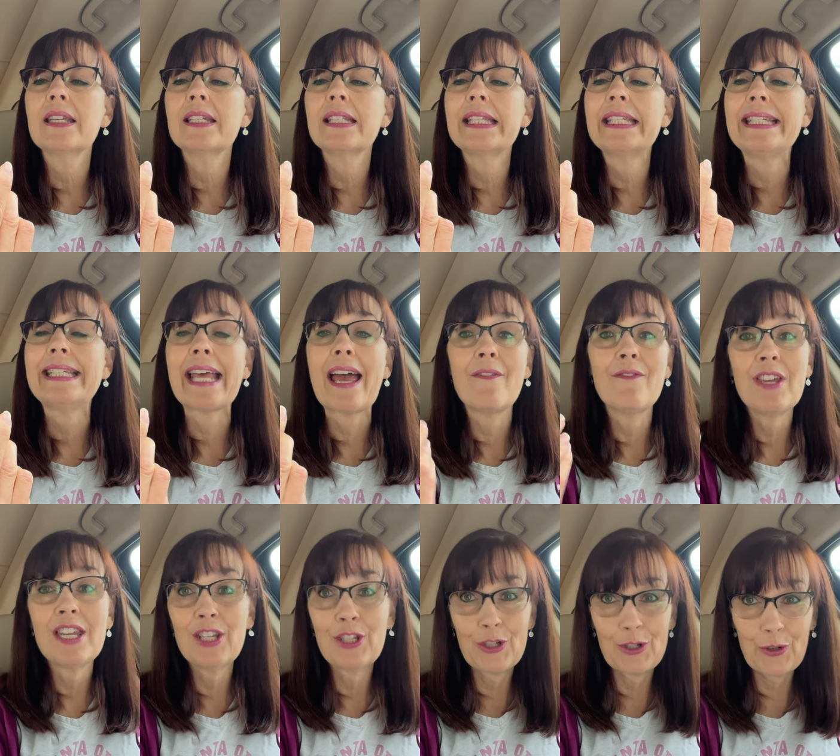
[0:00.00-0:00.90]
is
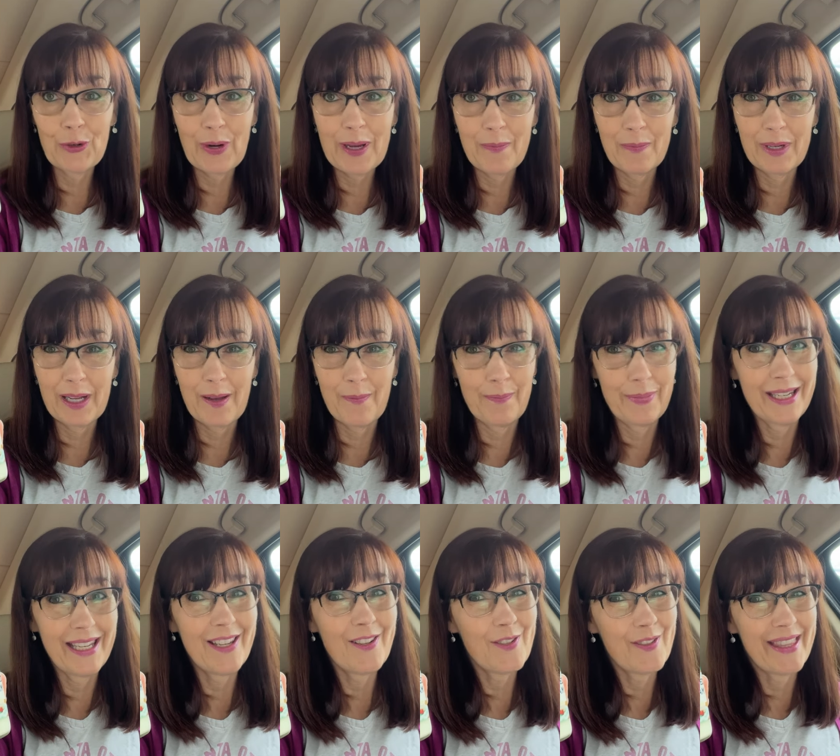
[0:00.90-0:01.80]
Devon Cream
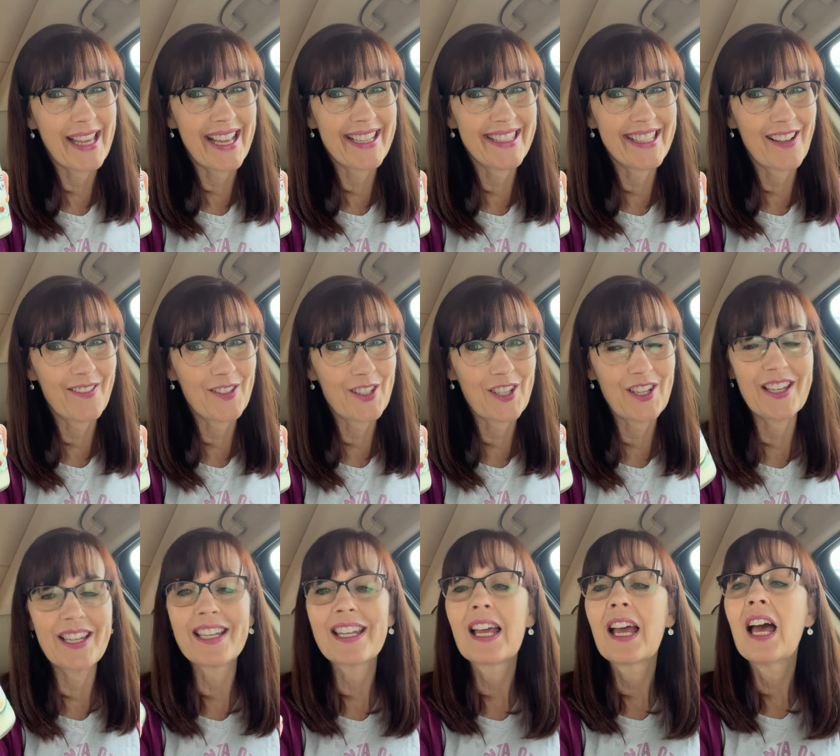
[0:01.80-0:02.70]
Company. That sounds
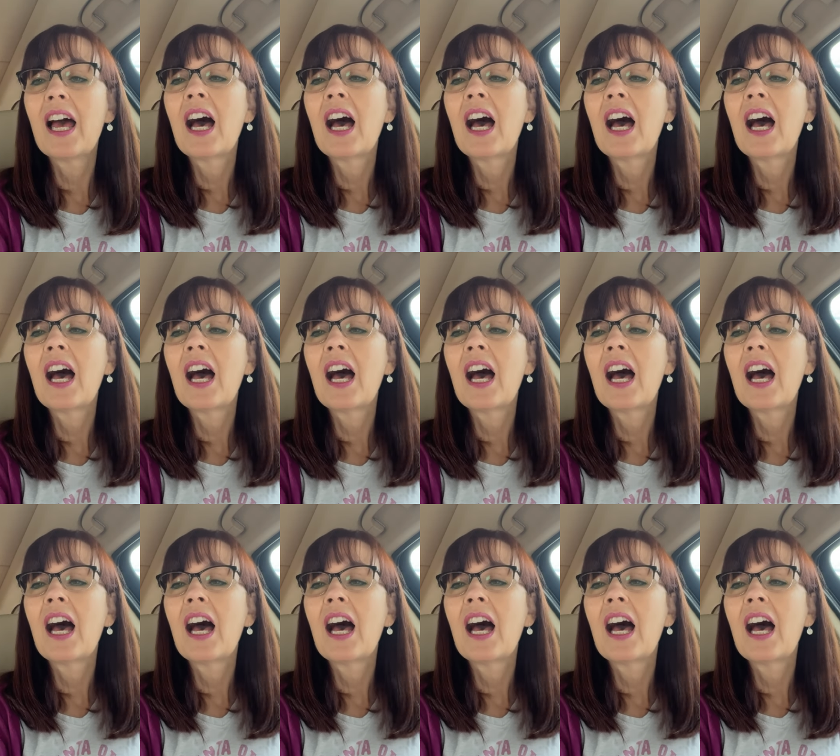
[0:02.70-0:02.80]
good.